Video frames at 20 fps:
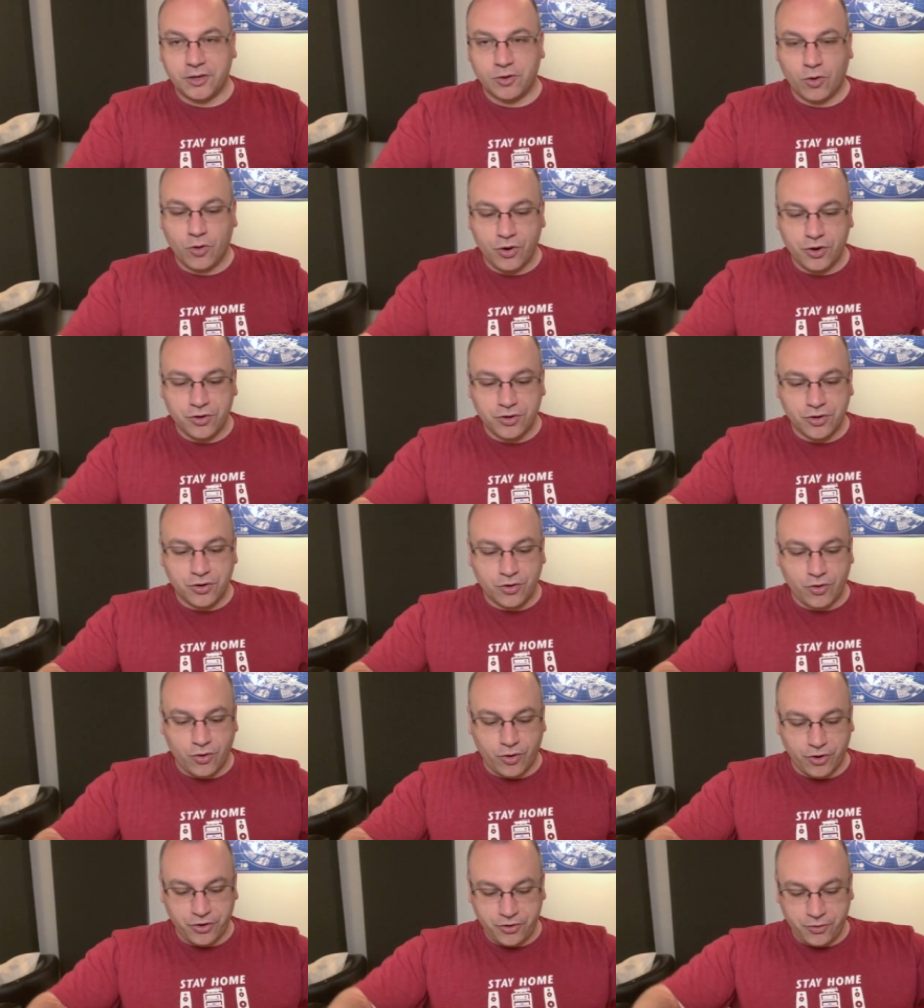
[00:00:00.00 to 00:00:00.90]
corner
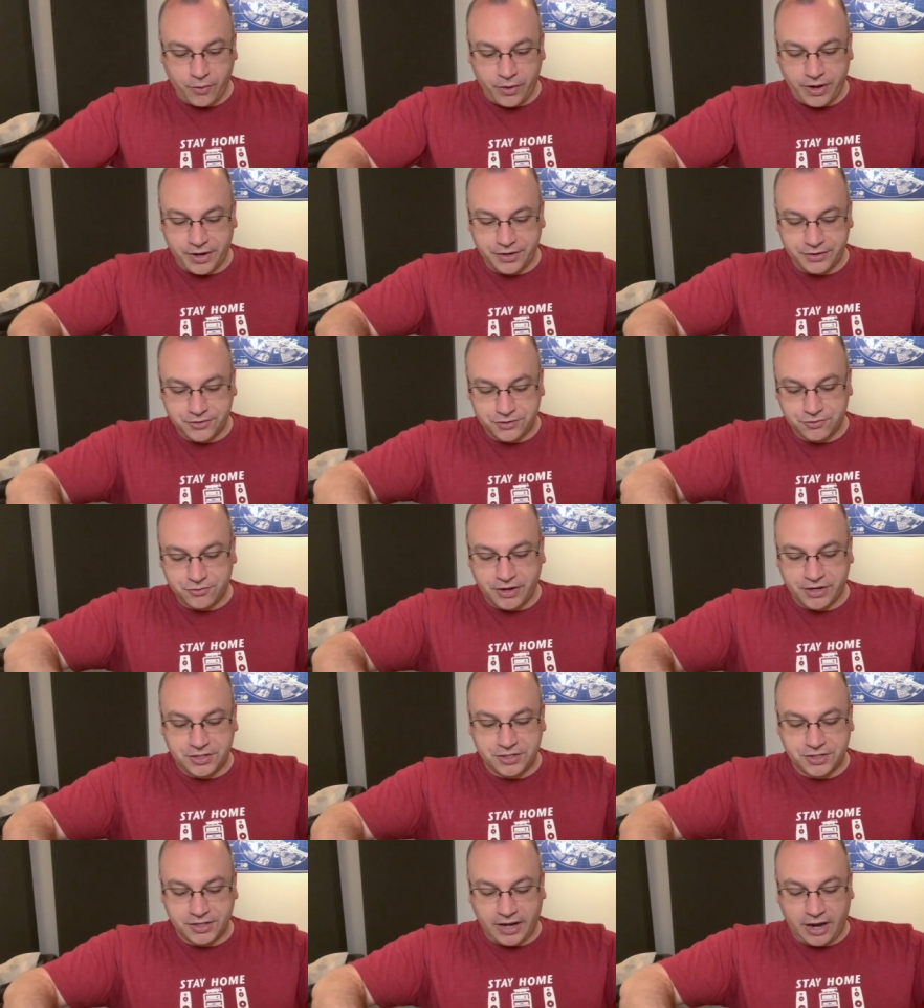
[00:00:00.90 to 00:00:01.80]
or you want to
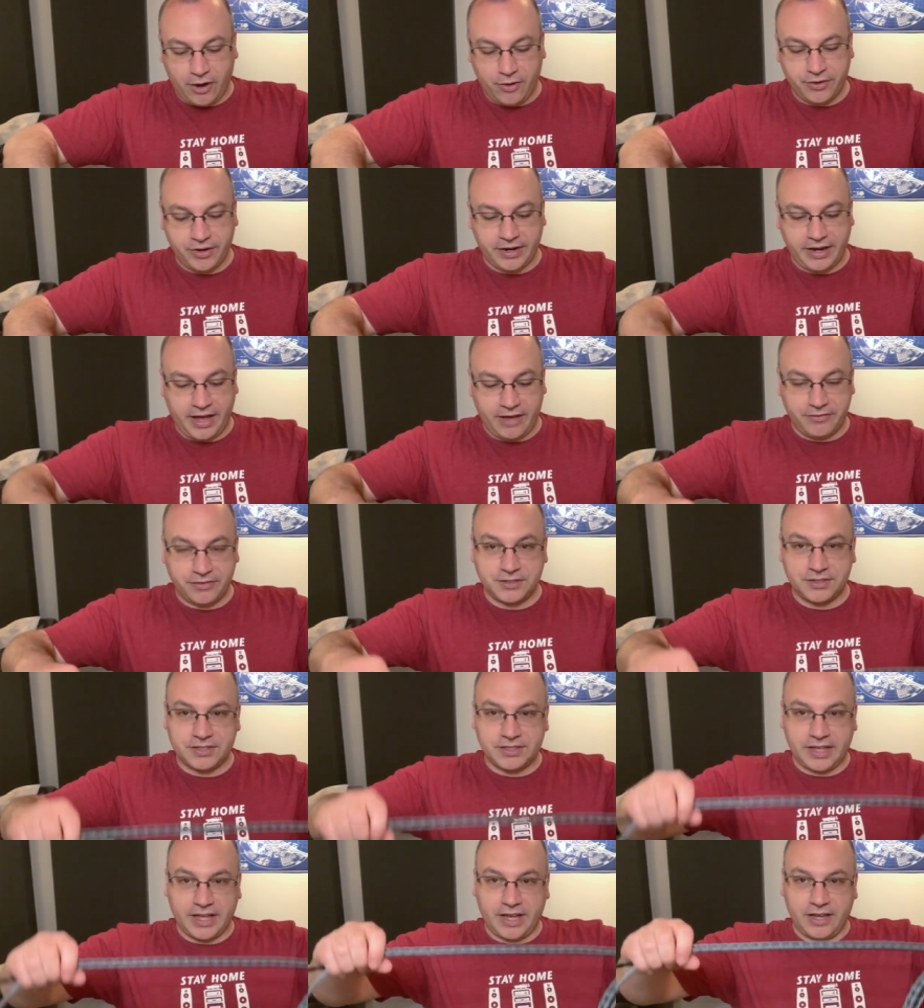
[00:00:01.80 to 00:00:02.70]
stretch it out and have it
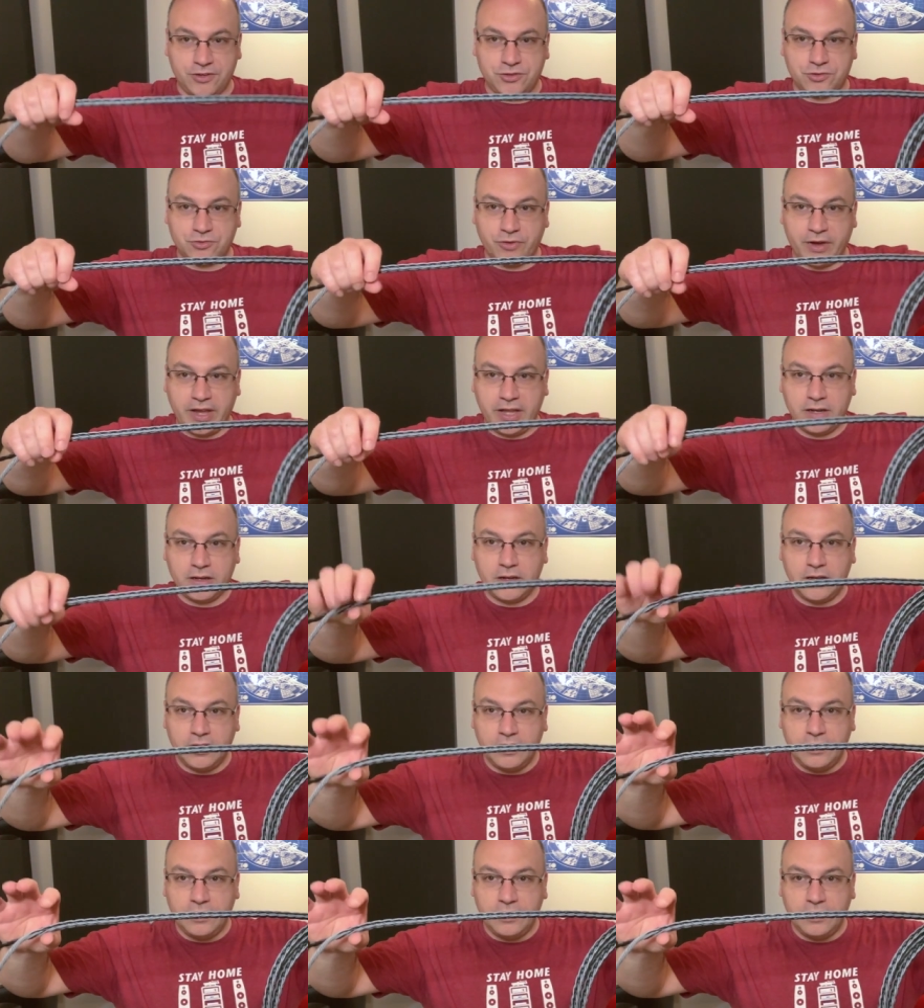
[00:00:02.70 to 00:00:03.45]
stay straight,